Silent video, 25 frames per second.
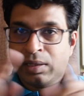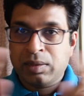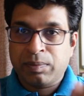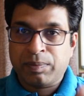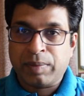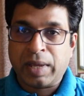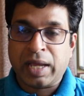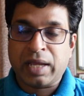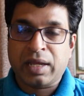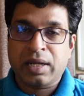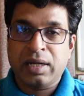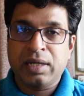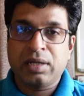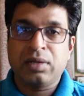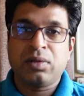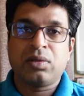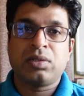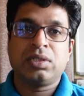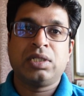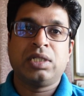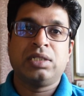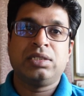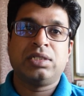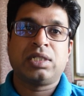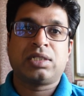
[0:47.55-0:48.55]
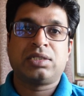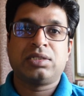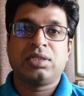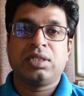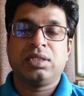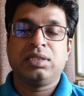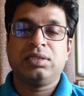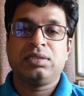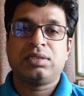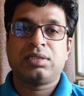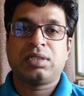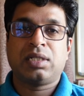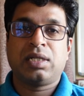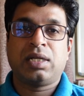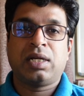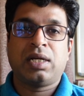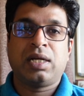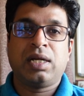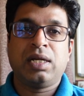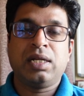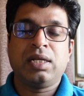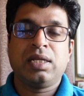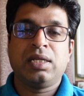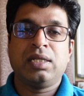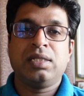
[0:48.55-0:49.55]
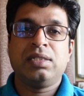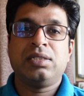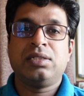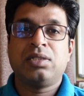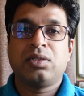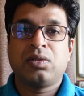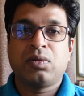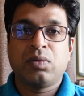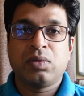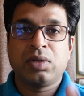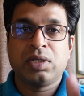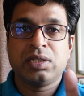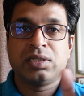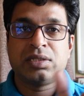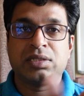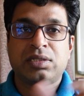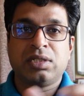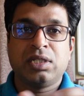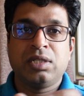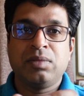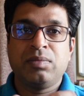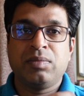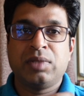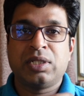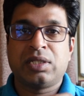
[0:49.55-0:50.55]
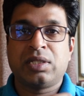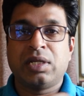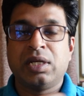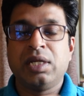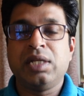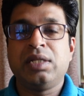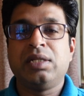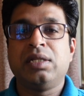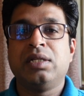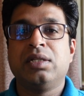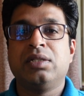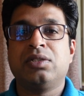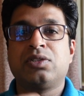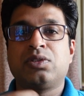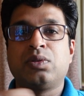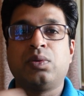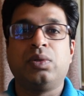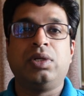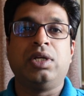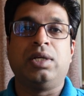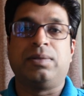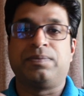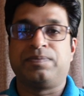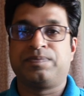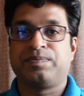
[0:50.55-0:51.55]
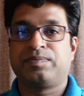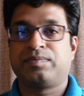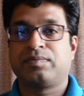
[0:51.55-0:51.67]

packet or the injections are is colistimethate sodium,